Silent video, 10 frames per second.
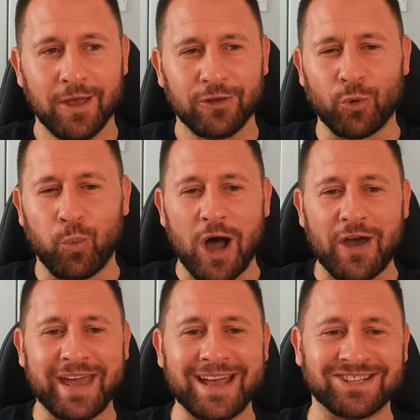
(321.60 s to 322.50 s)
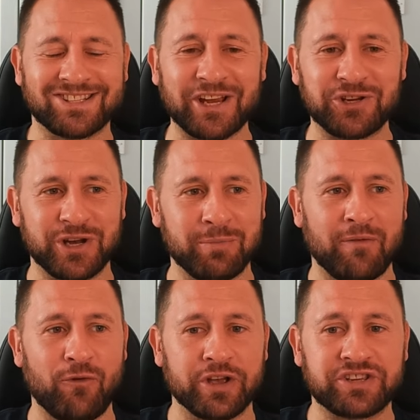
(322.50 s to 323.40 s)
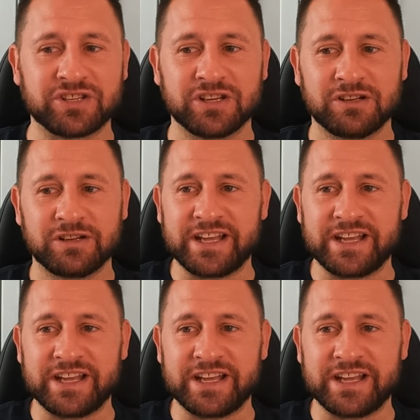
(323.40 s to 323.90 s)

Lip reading: So why the hesitation in my voice?